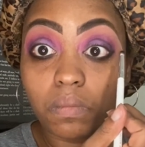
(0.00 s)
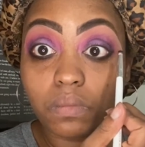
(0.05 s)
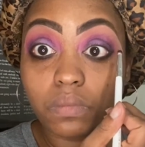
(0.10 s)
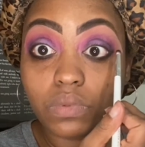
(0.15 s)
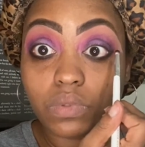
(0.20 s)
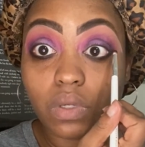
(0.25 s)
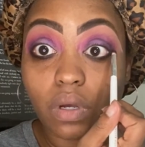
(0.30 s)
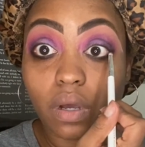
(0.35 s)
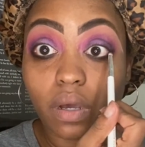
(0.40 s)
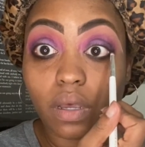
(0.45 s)

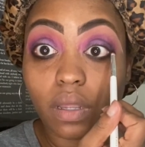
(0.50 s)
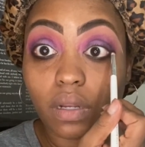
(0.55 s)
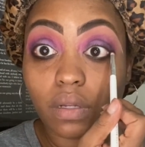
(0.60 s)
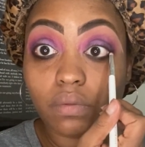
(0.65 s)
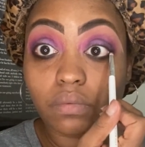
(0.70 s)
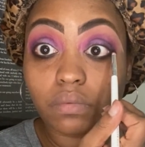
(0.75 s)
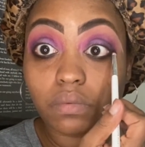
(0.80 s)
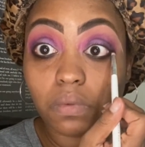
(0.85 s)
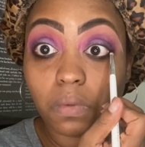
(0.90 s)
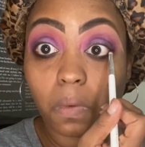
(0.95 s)
sorry, I gotta
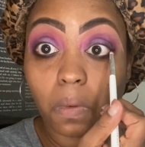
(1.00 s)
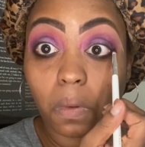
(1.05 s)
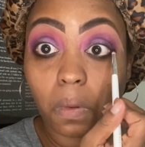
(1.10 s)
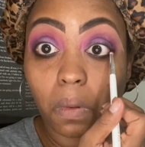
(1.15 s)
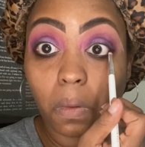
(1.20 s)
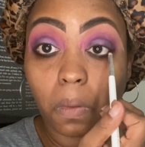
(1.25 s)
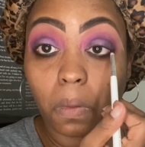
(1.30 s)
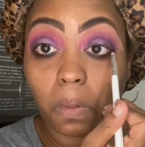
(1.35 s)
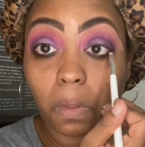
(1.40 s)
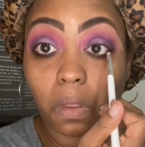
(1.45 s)

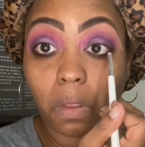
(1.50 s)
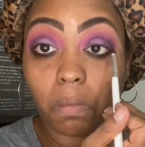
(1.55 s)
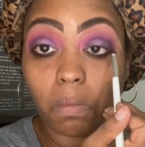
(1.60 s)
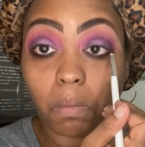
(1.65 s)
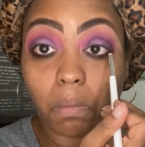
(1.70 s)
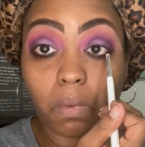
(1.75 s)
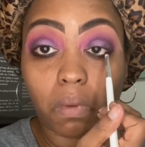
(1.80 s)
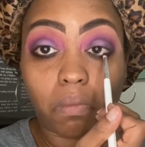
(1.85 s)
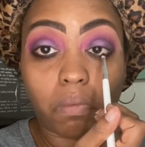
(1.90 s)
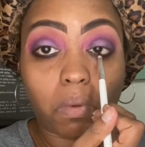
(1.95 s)
keep my
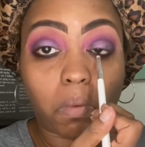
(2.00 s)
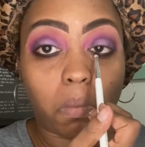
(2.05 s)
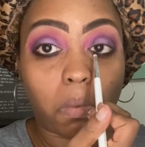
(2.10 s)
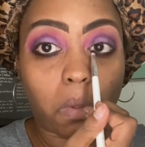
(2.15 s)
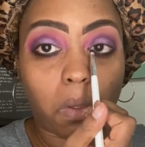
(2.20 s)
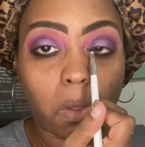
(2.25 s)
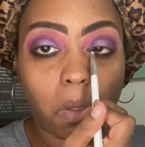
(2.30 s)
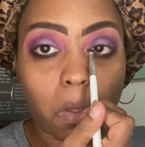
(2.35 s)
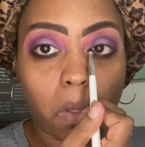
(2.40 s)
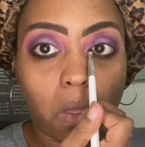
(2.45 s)
mouth
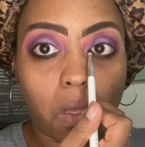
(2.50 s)
open.